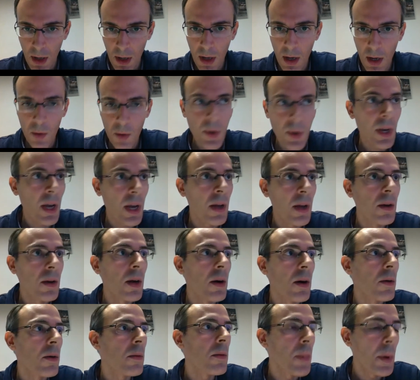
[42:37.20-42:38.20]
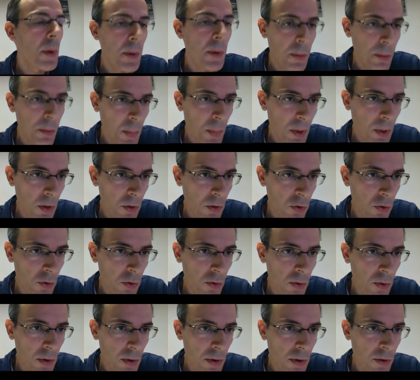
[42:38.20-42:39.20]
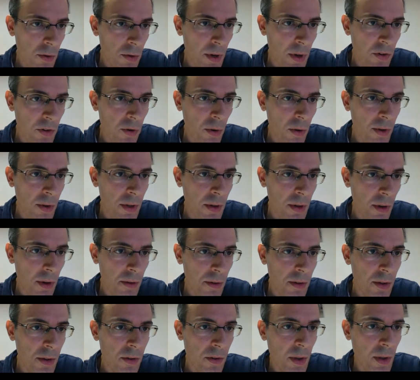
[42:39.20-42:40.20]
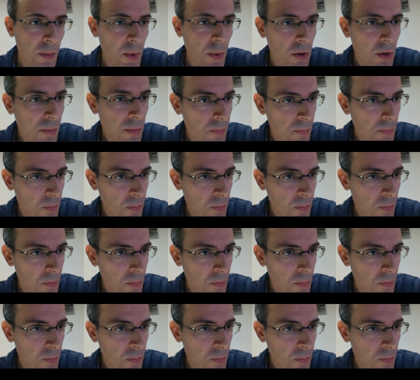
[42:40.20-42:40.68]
and we can now maybe do thresholding on this image.